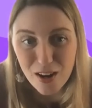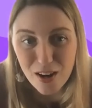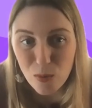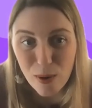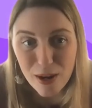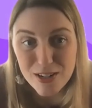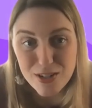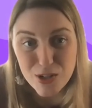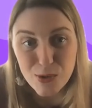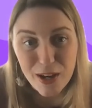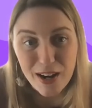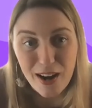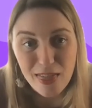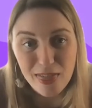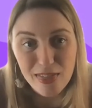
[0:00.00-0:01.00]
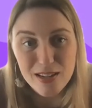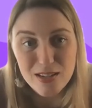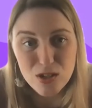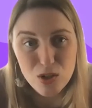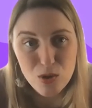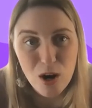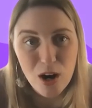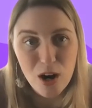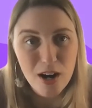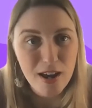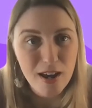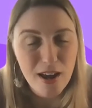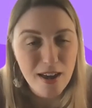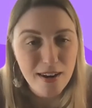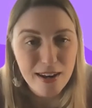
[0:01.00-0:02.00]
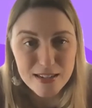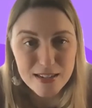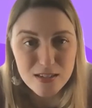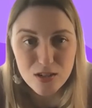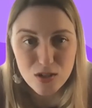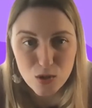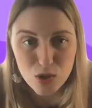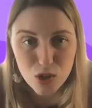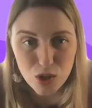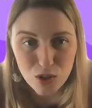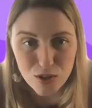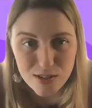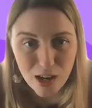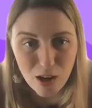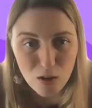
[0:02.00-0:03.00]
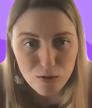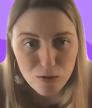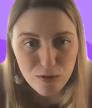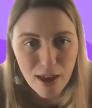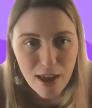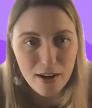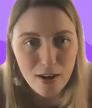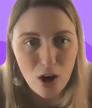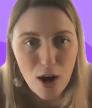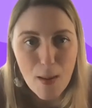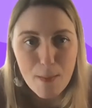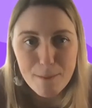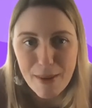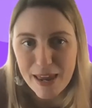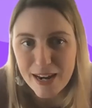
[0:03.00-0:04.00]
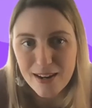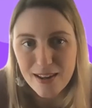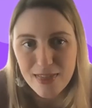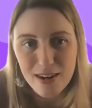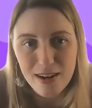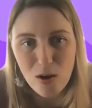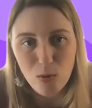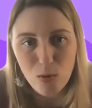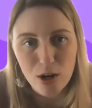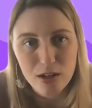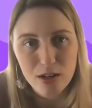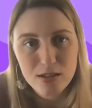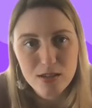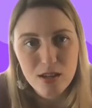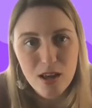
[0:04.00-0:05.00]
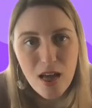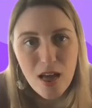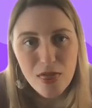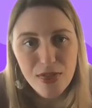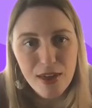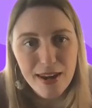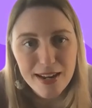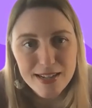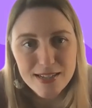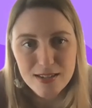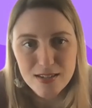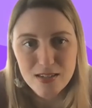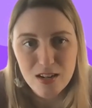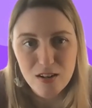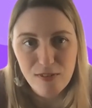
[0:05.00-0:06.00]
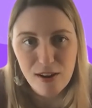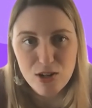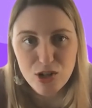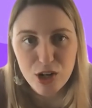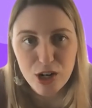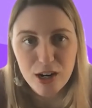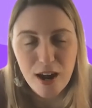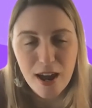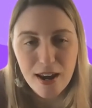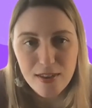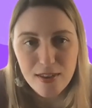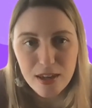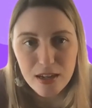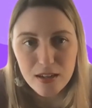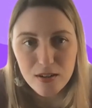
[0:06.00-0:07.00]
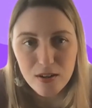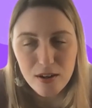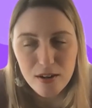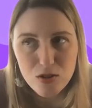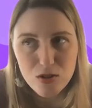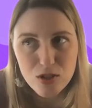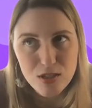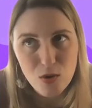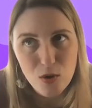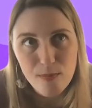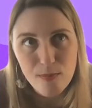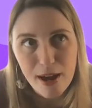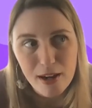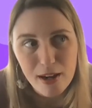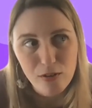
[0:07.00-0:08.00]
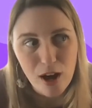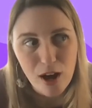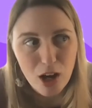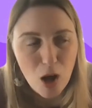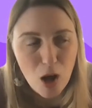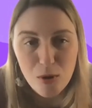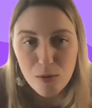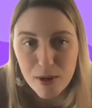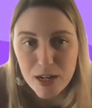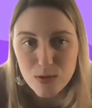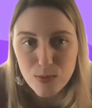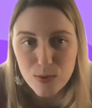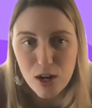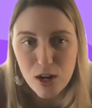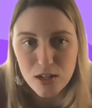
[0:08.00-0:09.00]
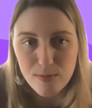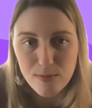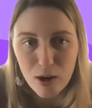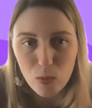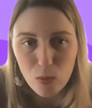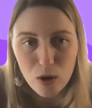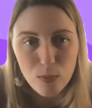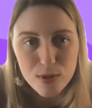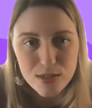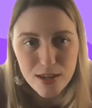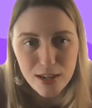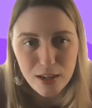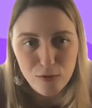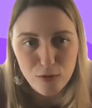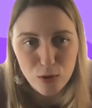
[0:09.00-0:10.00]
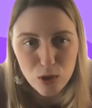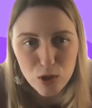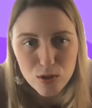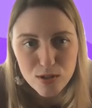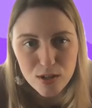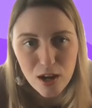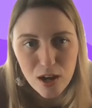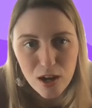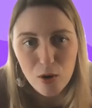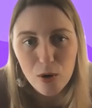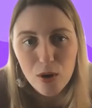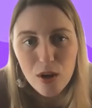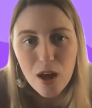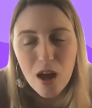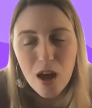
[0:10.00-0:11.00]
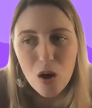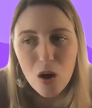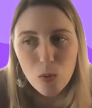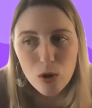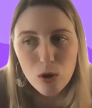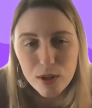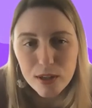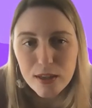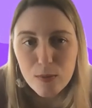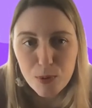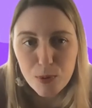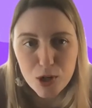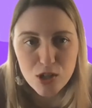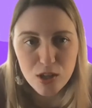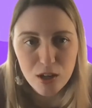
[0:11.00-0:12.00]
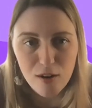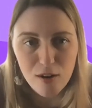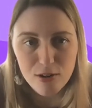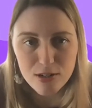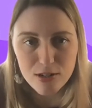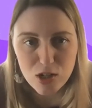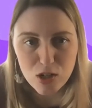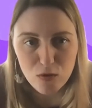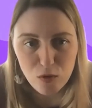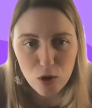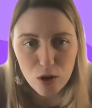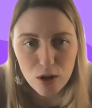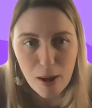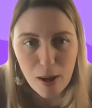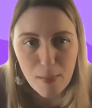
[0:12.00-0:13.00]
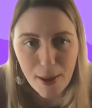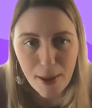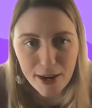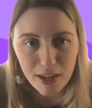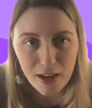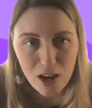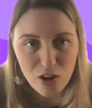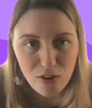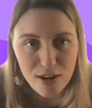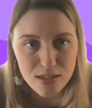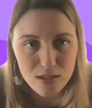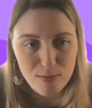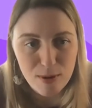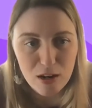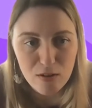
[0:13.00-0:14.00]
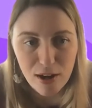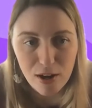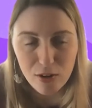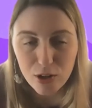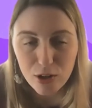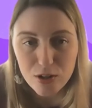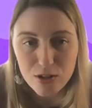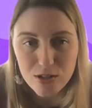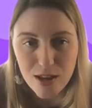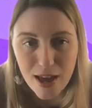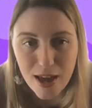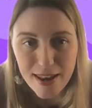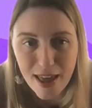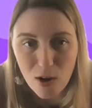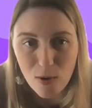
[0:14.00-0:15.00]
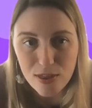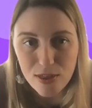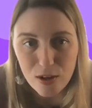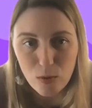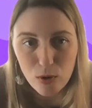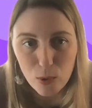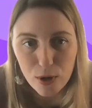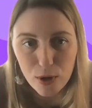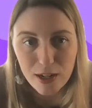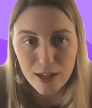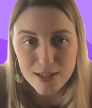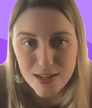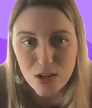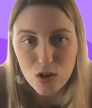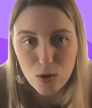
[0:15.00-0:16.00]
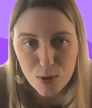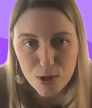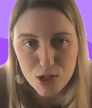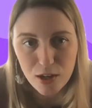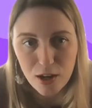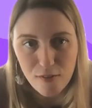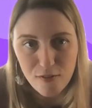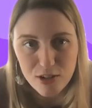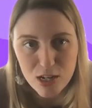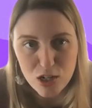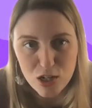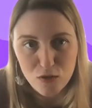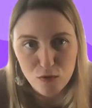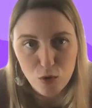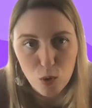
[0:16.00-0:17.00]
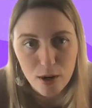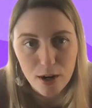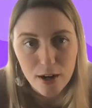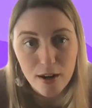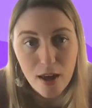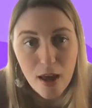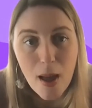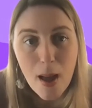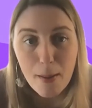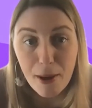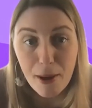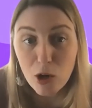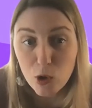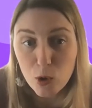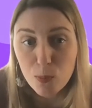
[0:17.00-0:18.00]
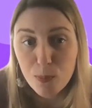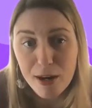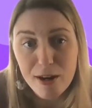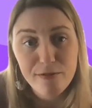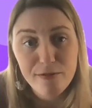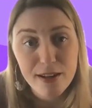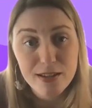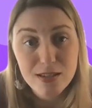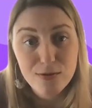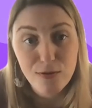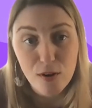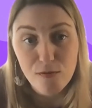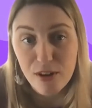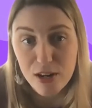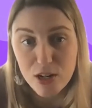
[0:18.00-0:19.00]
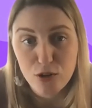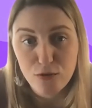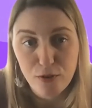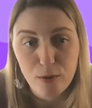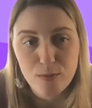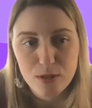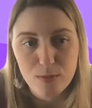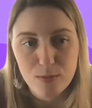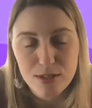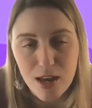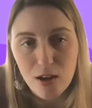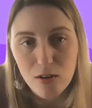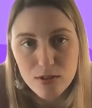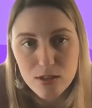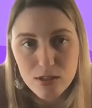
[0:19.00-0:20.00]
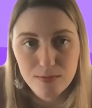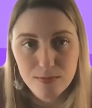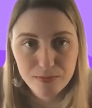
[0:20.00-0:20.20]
a way to do it unless you are an institution yourself and embedded in the networks that exist in venture. And I think just going back a couple of minutes, we talked about what it was like a few years ago. We really pushed the conversation forward about backing underestimated founders. And now I think we're going to continue to push the conversation forward about who benefits from venture firms themselves.